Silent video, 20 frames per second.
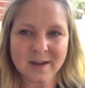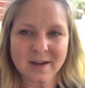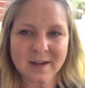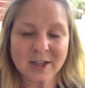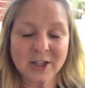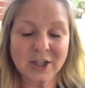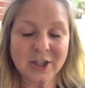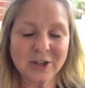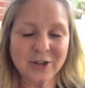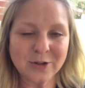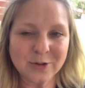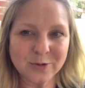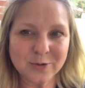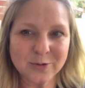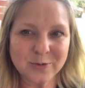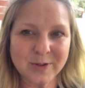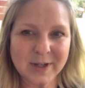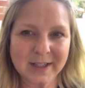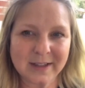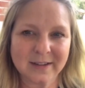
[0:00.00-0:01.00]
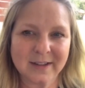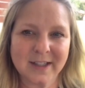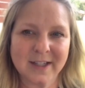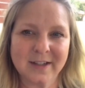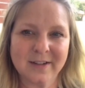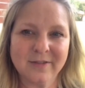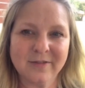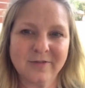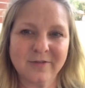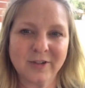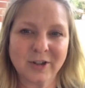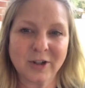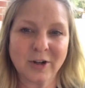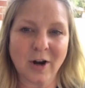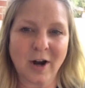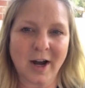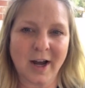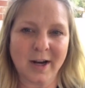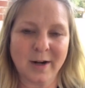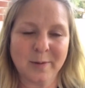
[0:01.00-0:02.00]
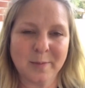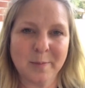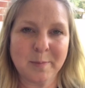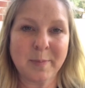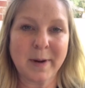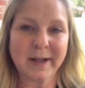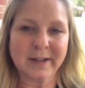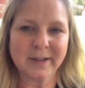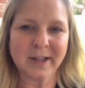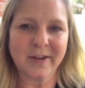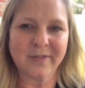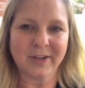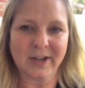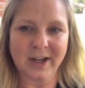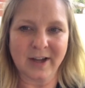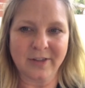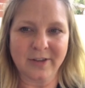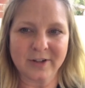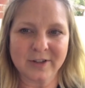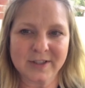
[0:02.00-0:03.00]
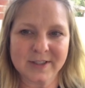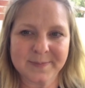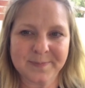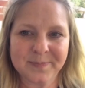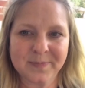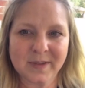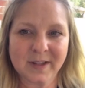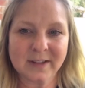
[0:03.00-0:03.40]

You can live for God by loving others.